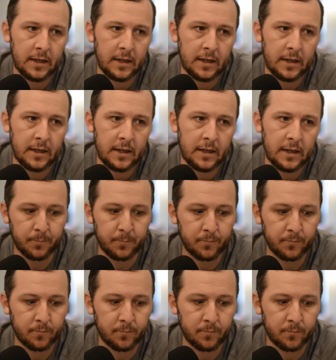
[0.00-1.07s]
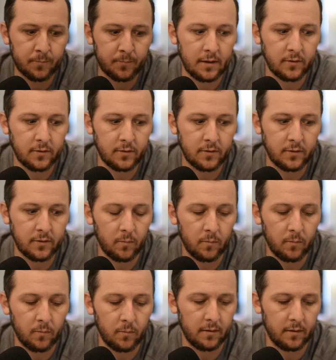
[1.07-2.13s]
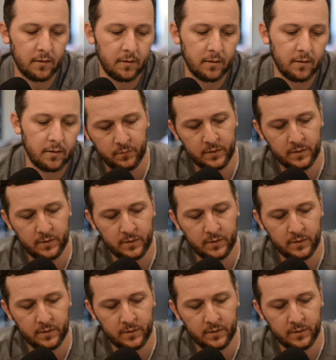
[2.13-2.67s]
And so that